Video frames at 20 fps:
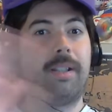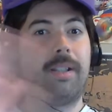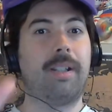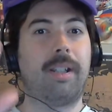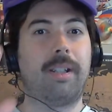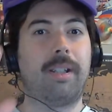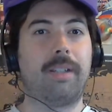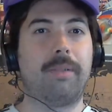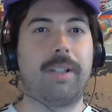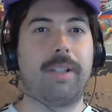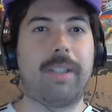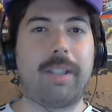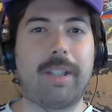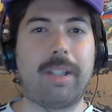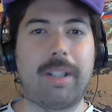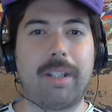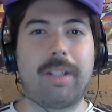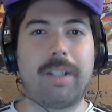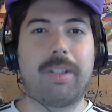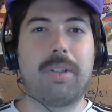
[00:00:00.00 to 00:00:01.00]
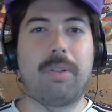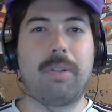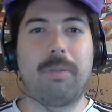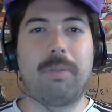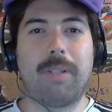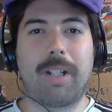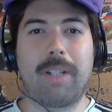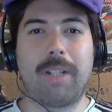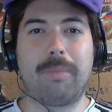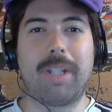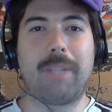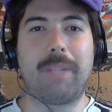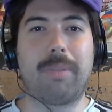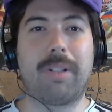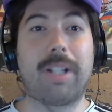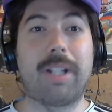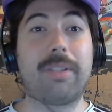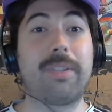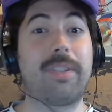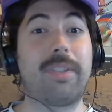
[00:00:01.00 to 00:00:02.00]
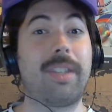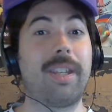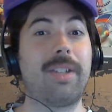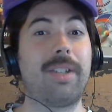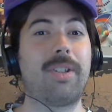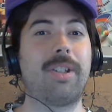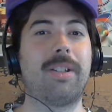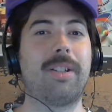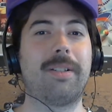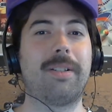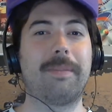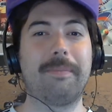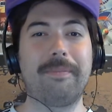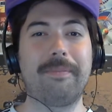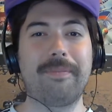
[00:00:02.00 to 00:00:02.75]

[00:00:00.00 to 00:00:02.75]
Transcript: I really got to work on my pronunciation